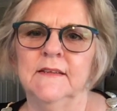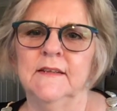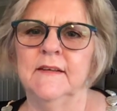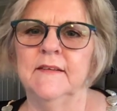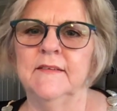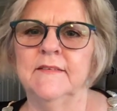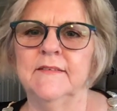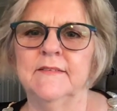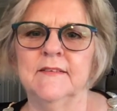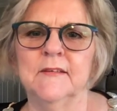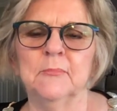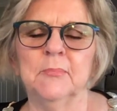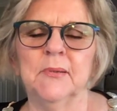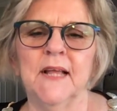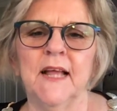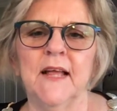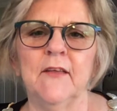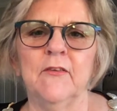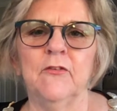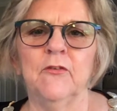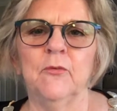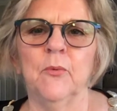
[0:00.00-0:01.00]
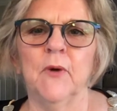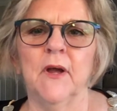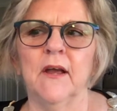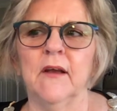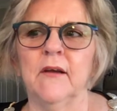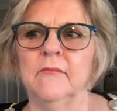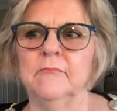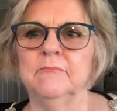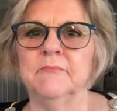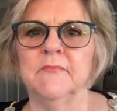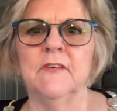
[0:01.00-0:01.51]
This is a place
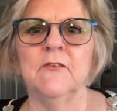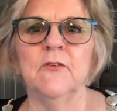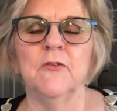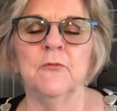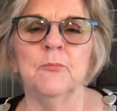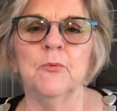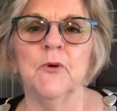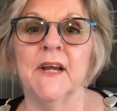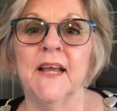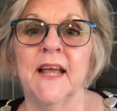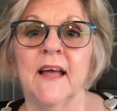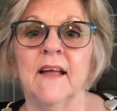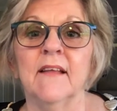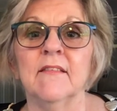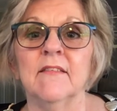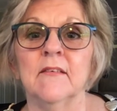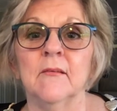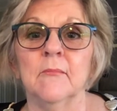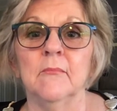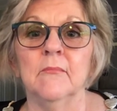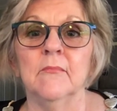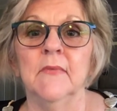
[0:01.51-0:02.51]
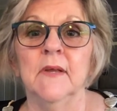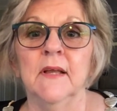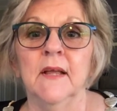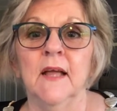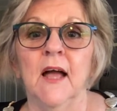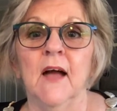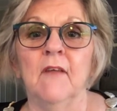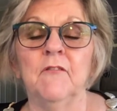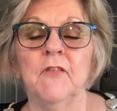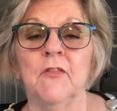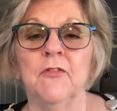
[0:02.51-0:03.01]
where I just bring out some
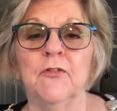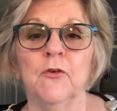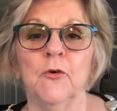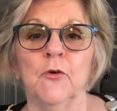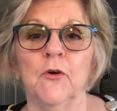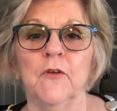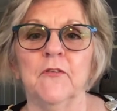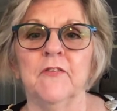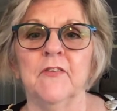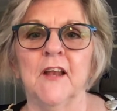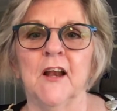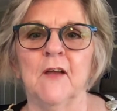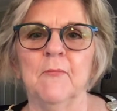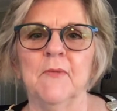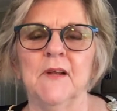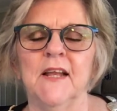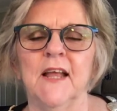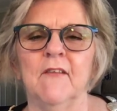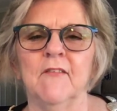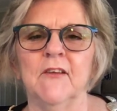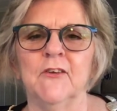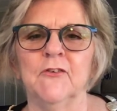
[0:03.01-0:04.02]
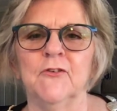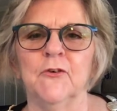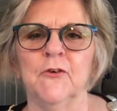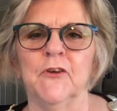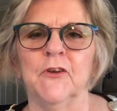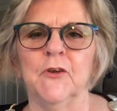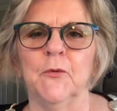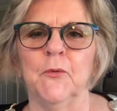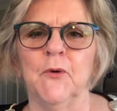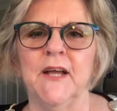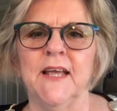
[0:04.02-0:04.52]
of the thoughts that I've been having
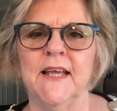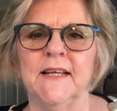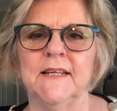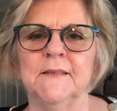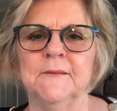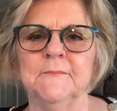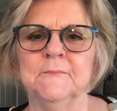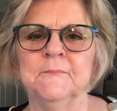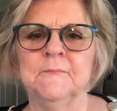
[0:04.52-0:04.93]
during the week.